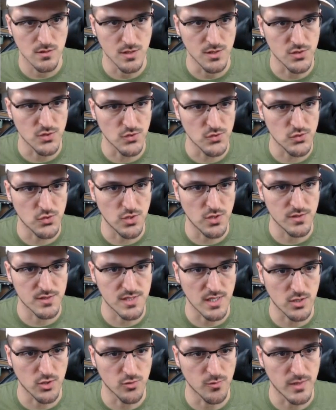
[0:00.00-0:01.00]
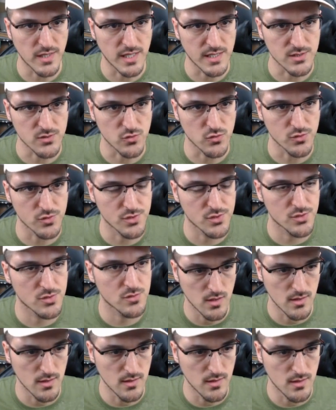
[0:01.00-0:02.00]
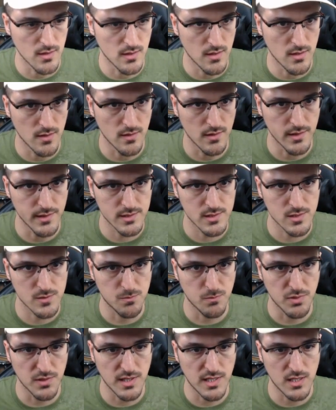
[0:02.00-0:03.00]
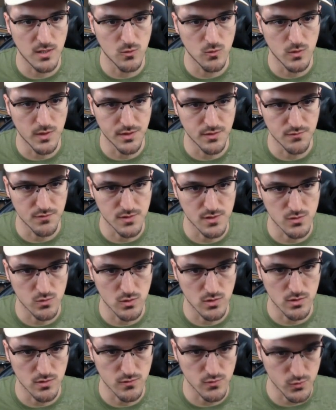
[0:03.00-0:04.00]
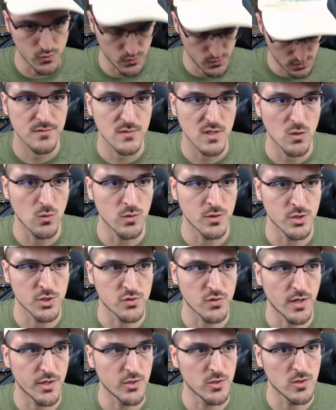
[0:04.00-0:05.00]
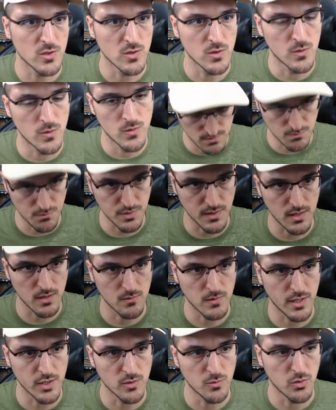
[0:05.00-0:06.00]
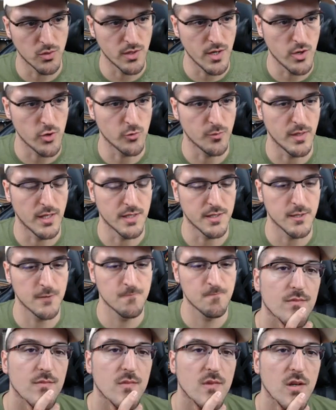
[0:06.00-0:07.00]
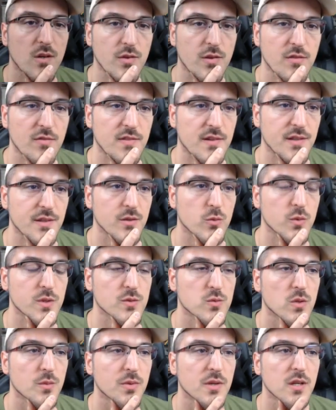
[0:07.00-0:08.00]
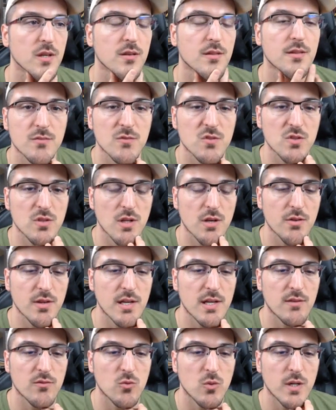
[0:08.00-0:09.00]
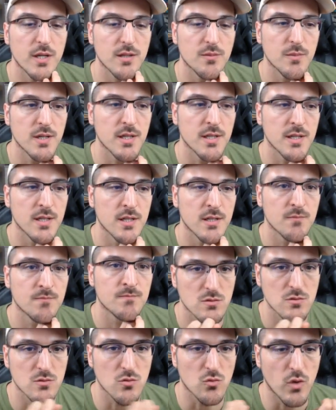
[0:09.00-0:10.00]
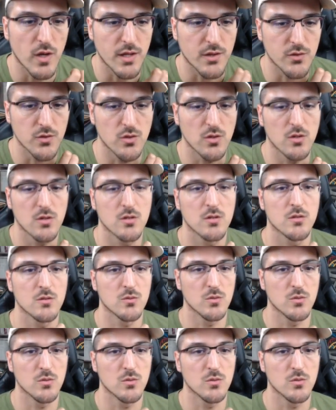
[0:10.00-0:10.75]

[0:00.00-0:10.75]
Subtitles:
It's also the second black source. And let's plow one of these Wall of Roots. I want to try to pin my opponent on mana. Oh, they found the Windswept Heath. So now they have white mana. Rector.